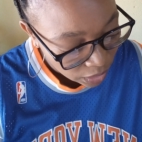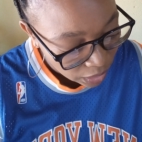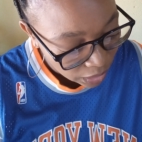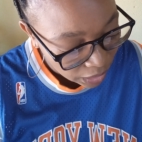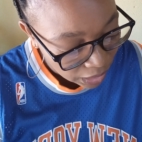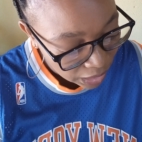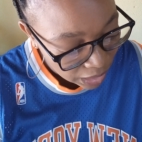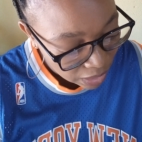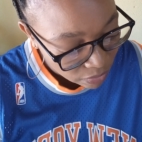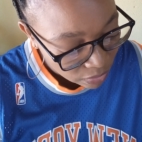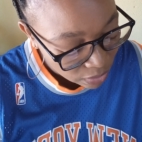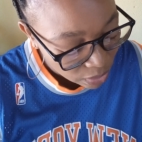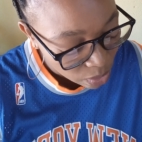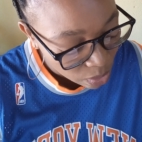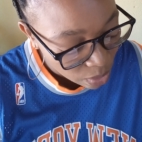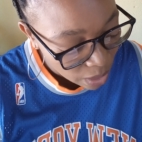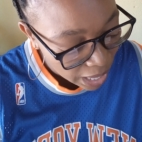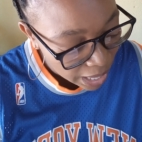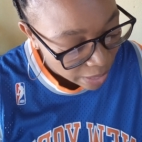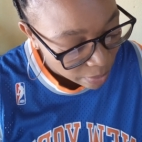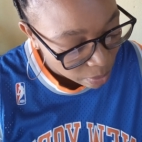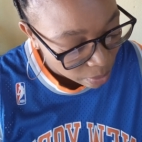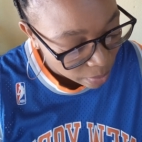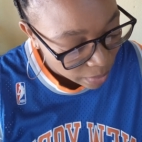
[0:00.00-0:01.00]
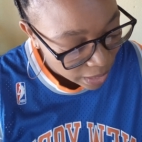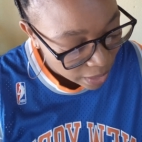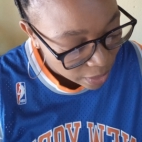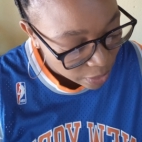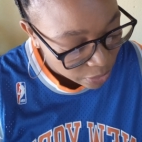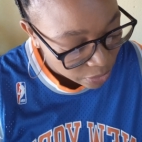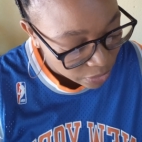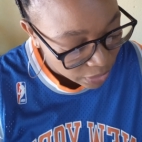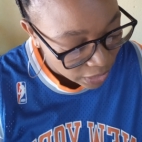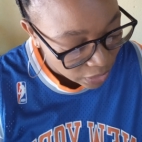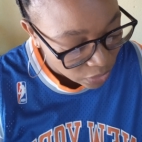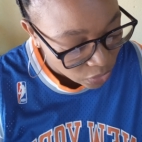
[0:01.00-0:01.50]
I have acquired
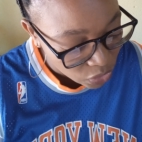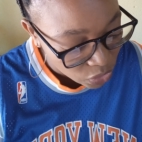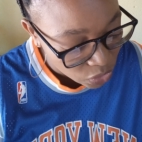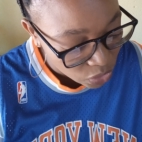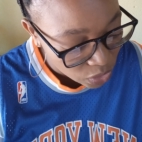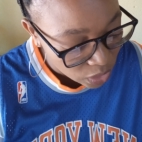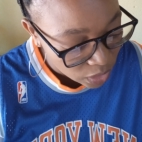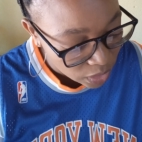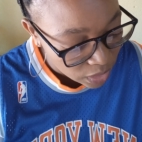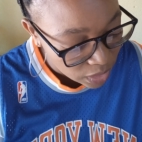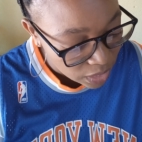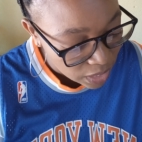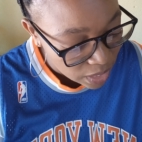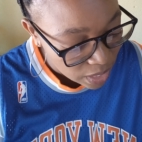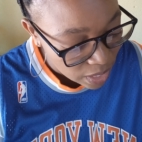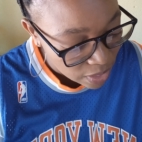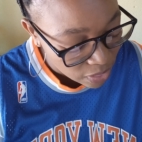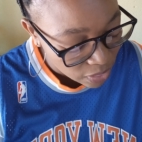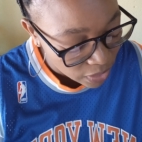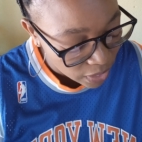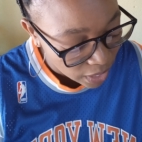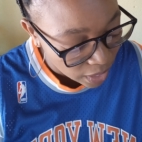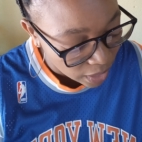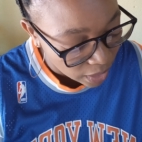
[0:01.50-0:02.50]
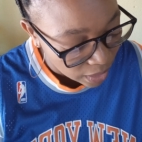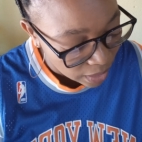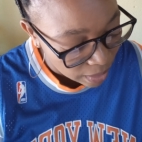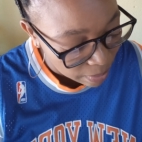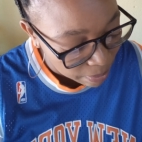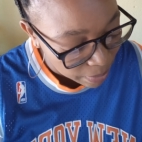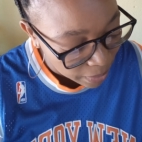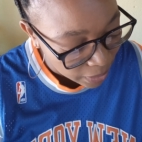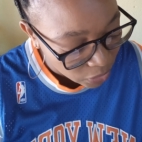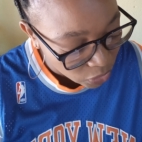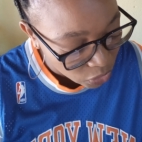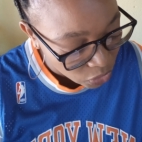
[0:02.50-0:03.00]
wealth and do not need a thing,
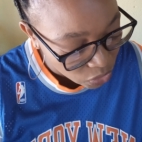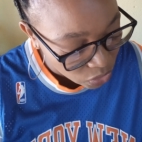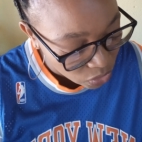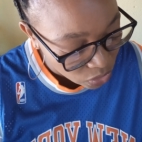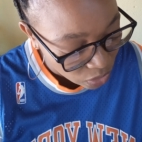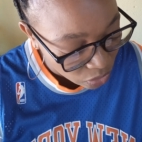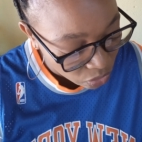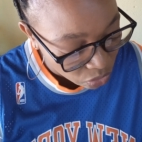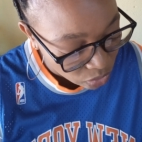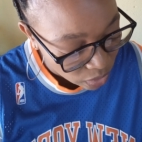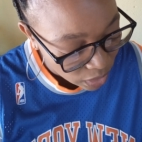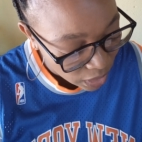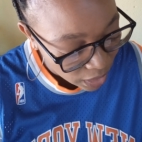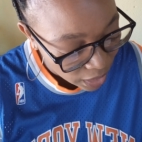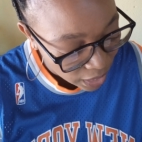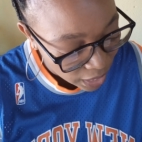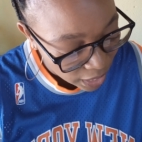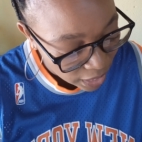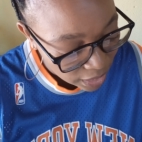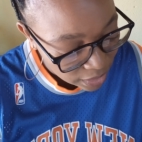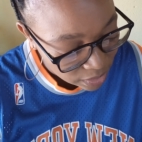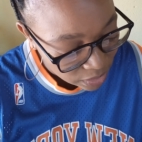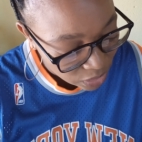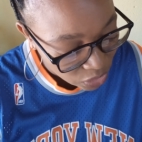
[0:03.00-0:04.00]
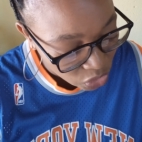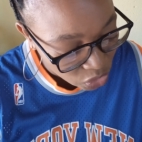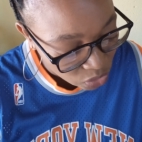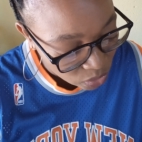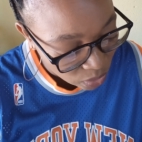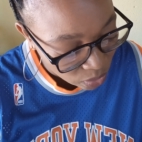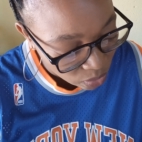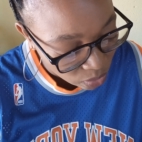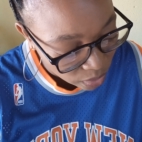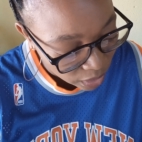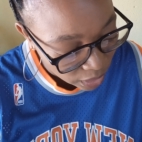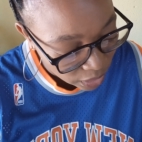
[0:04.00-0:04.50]
but you do not realize that you
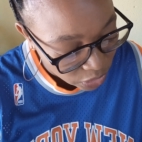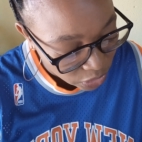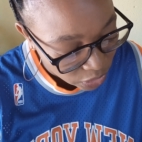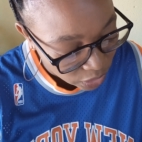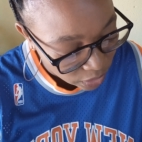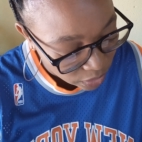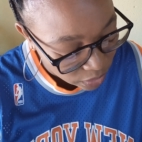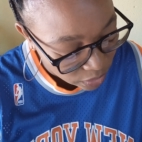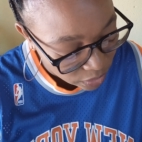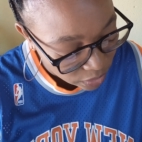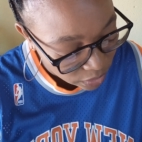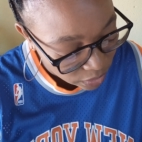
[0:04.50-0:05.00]
are wretched,